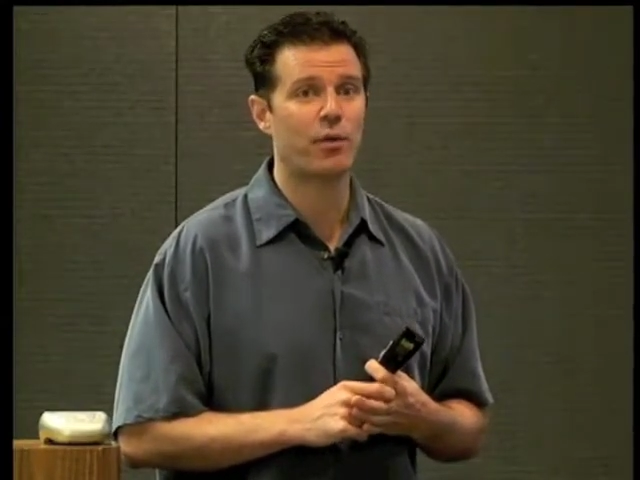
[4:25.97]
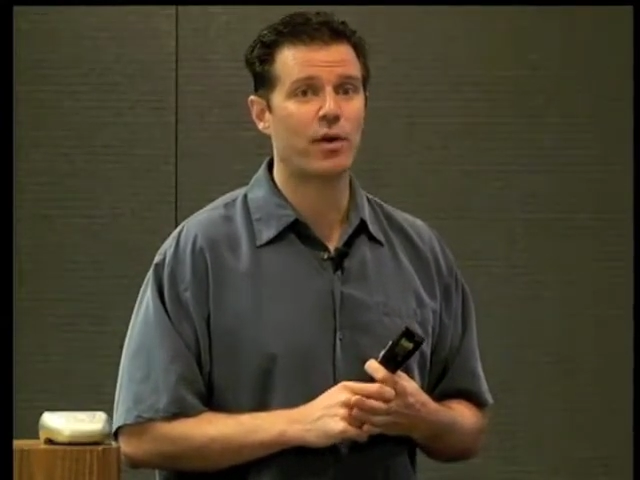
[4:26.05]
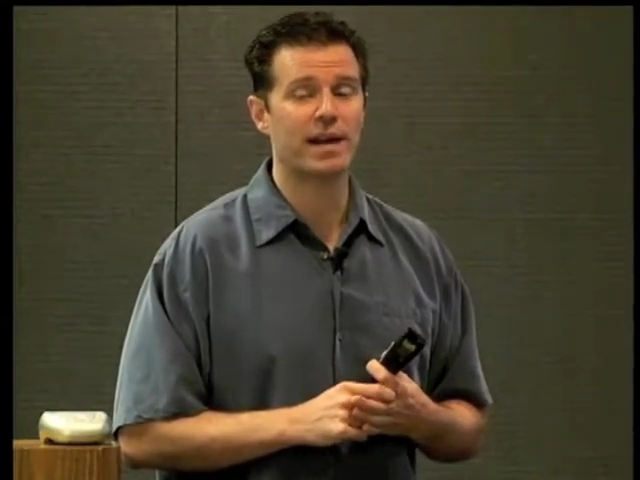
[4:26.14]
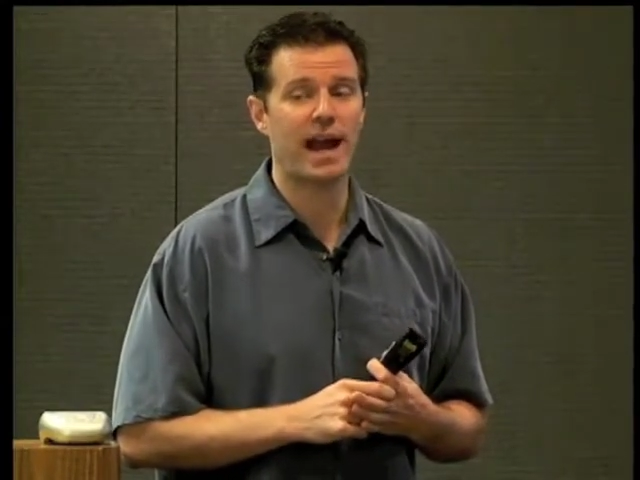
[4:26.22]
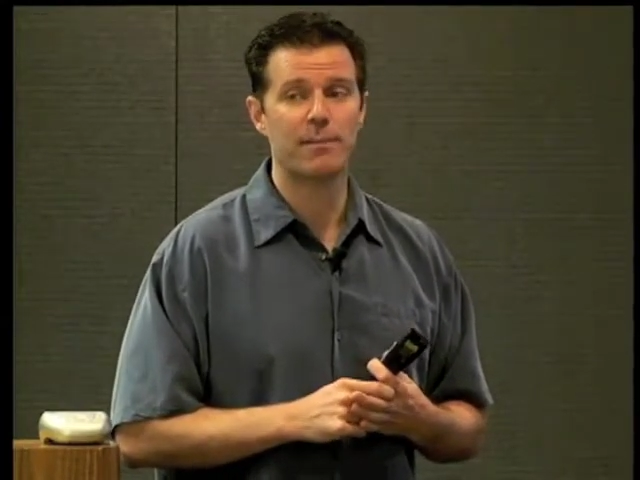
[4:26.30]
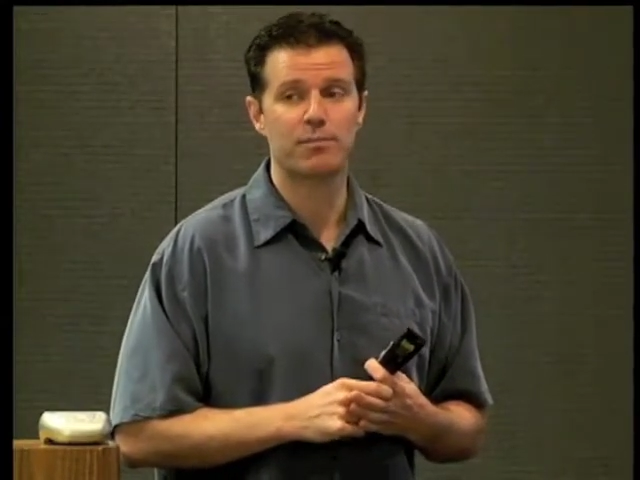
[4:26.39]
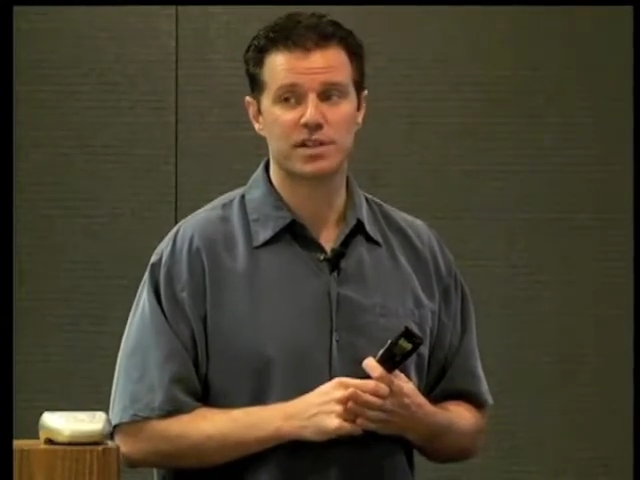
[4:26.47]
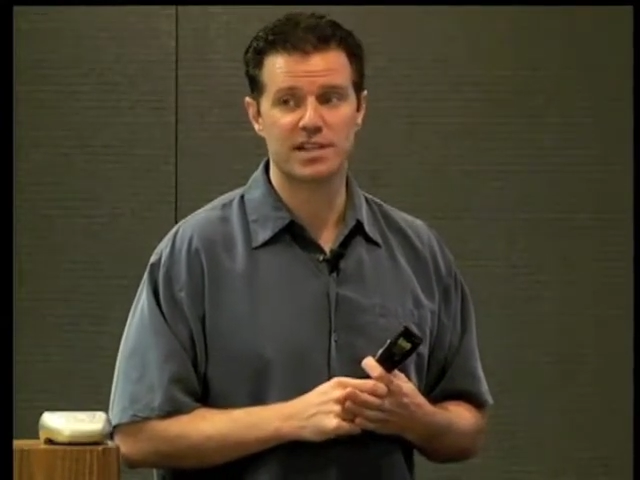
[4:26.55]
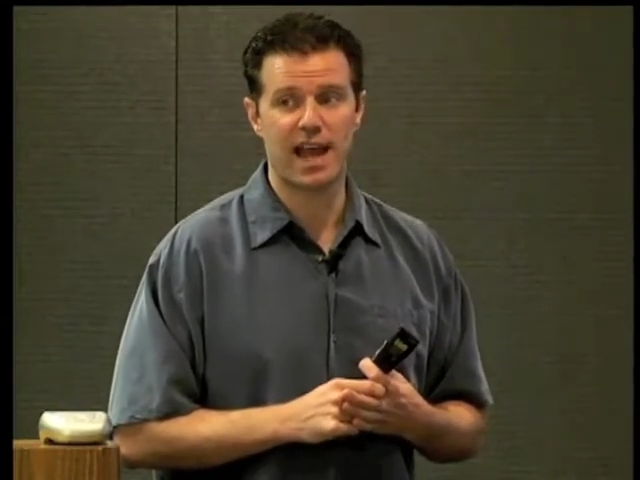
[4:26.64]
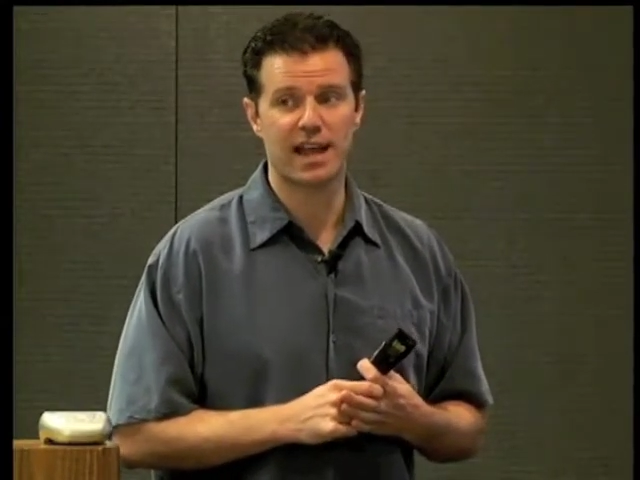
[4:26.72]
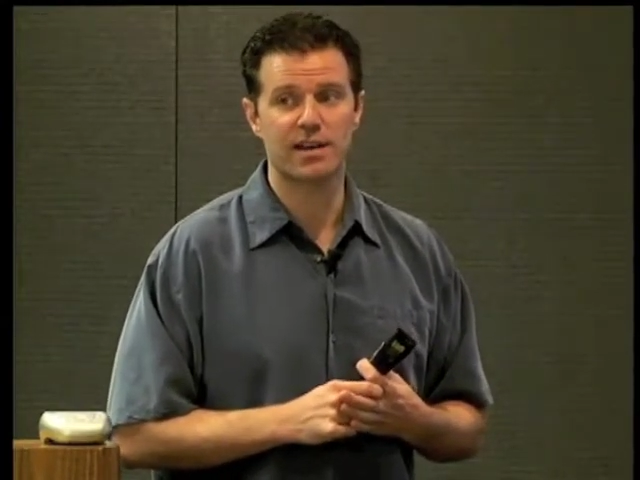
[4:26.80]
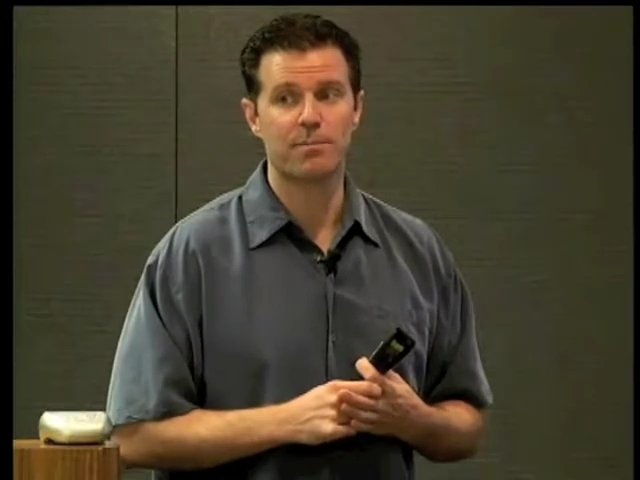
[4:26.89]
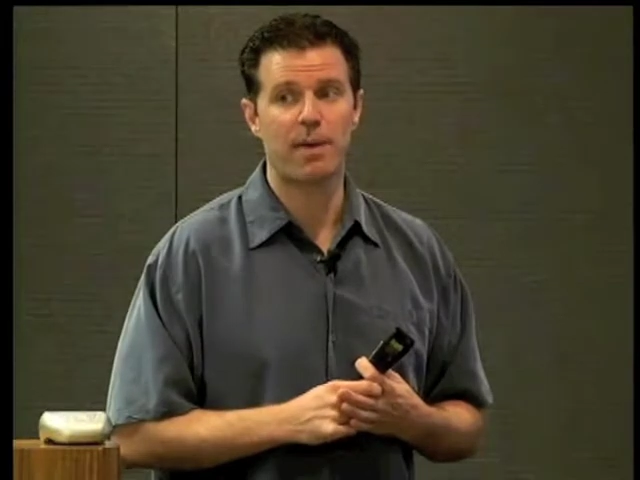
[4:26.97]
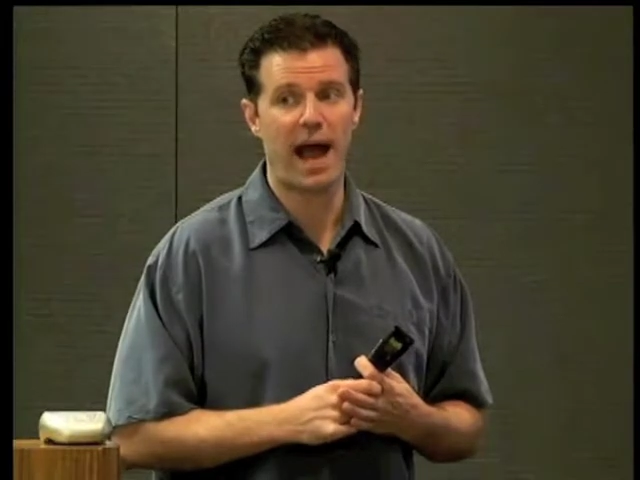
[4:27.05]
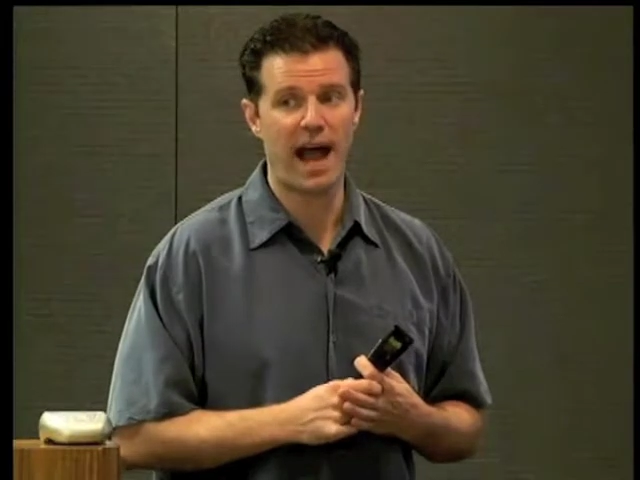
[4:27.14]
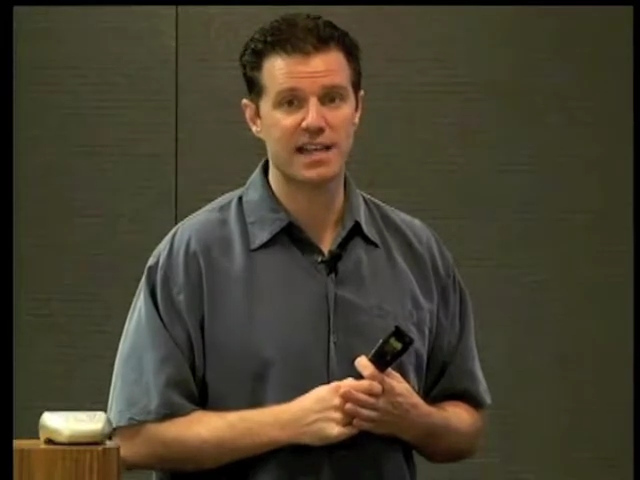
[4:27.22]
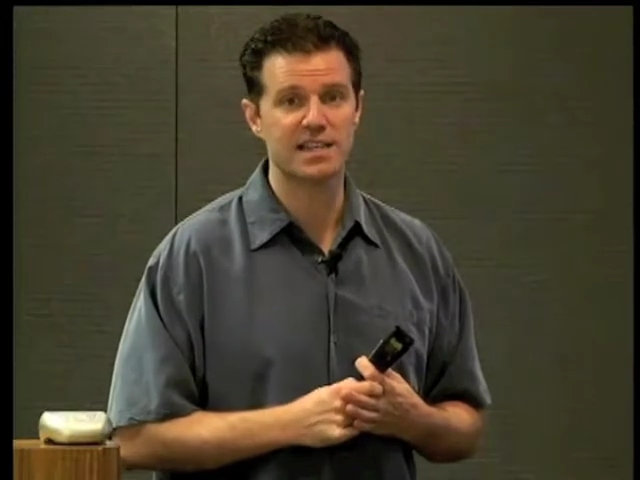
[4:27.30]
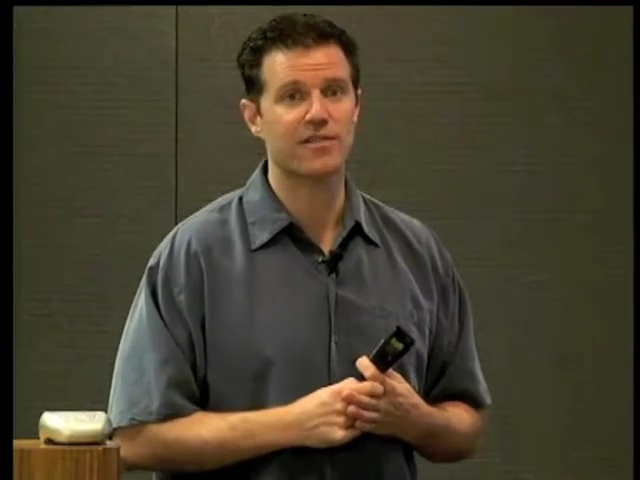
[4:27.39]
point nine percent
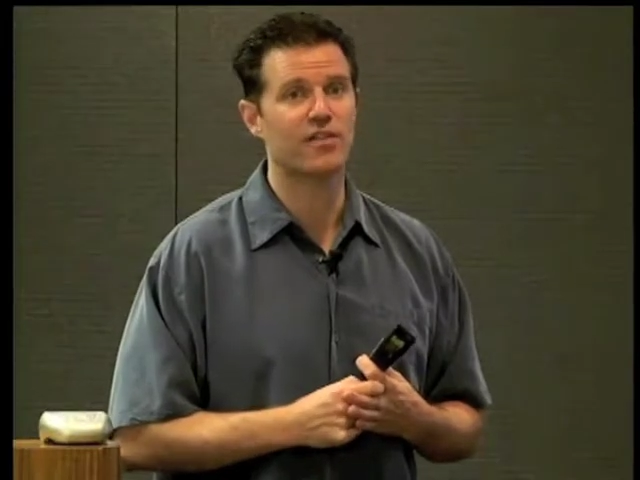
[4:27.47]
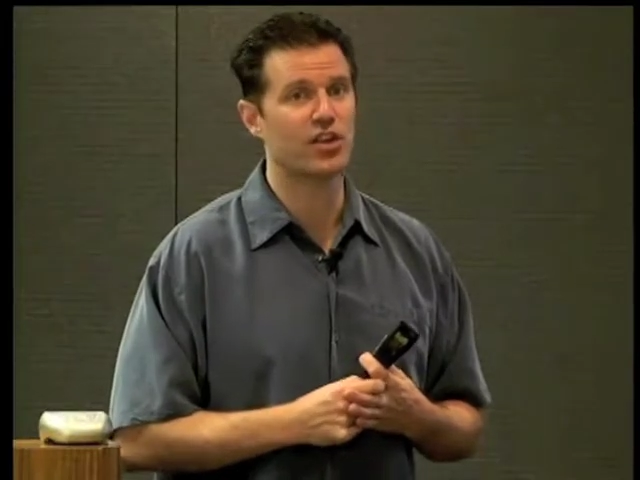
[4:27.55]
positive,